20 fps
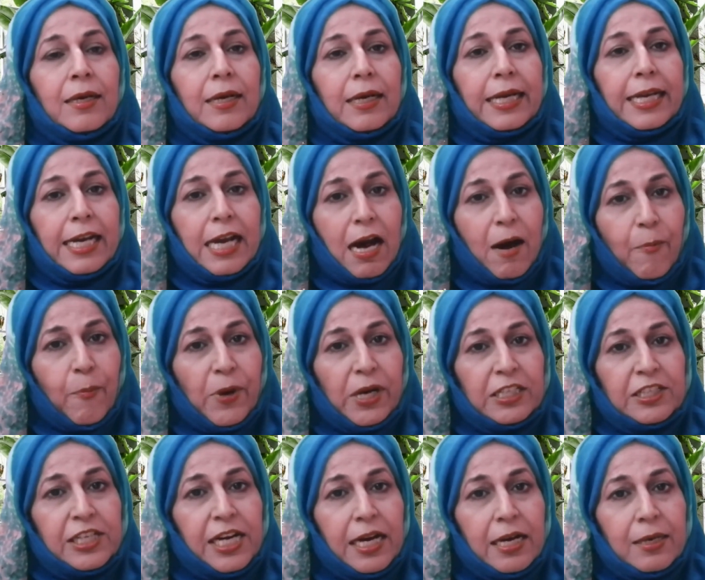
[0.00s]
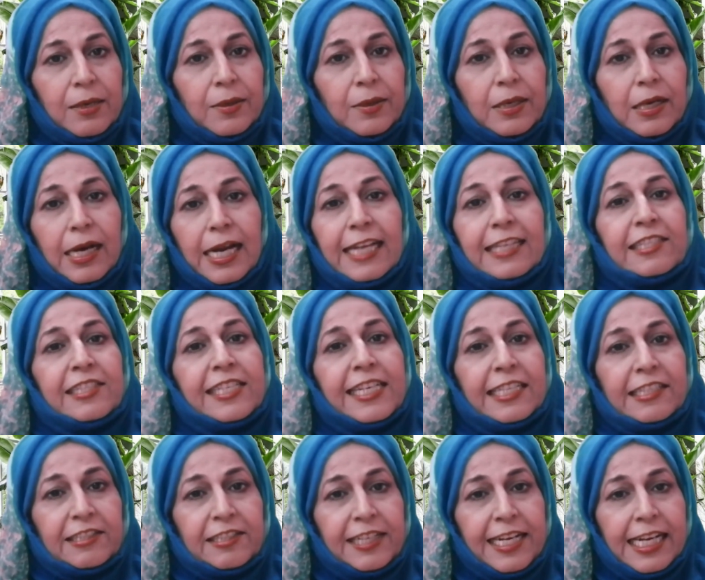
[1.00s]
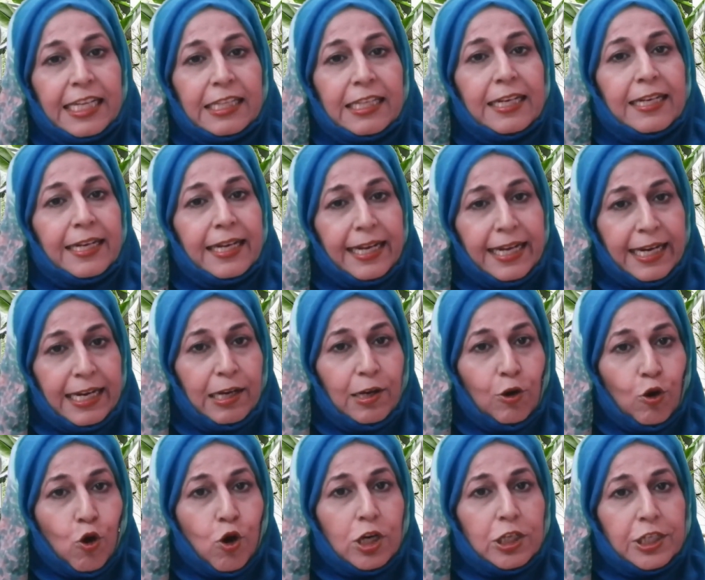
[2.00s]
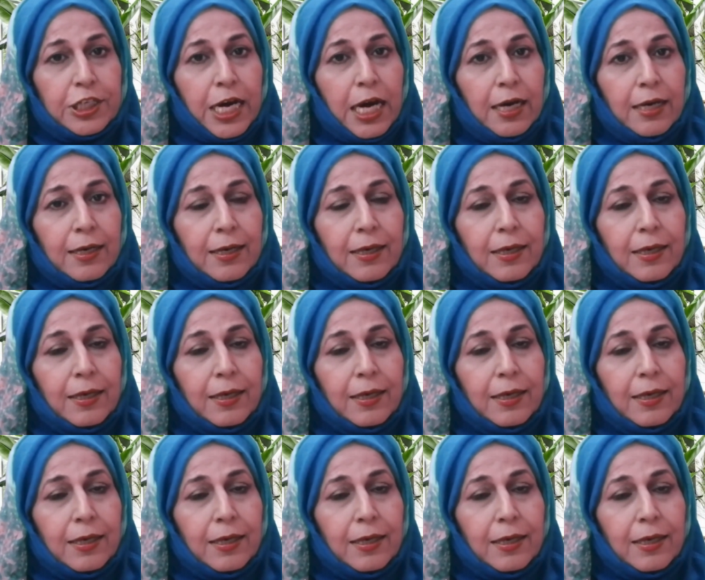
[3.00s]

in upper jaw and 6 teeth in lower jaw.